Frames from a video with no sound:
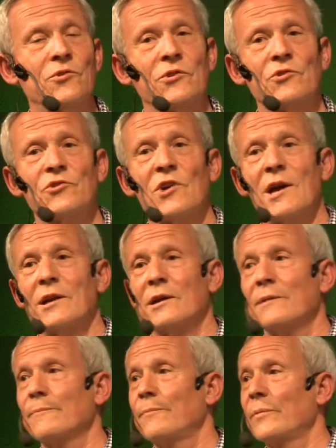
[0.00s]
in China
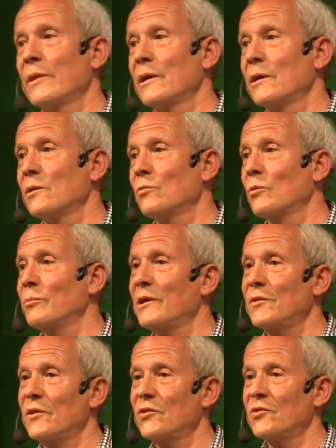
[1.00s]
will
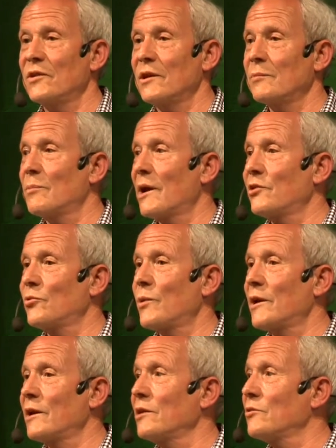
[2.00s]
meet the sea by
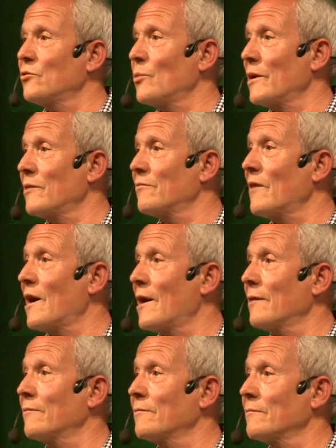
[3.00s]
2020,
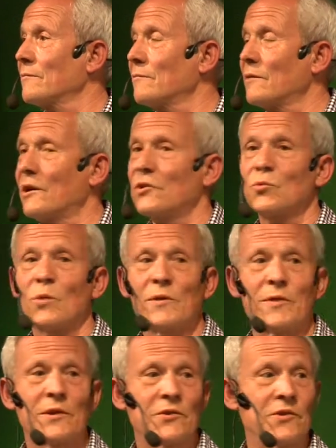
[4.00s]
is what
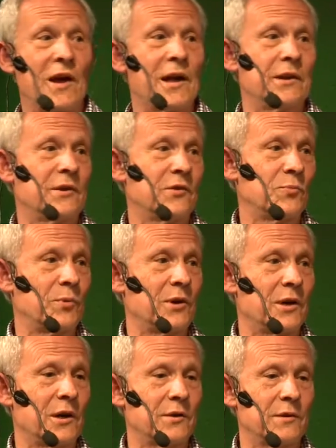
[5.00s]
the scientists predict.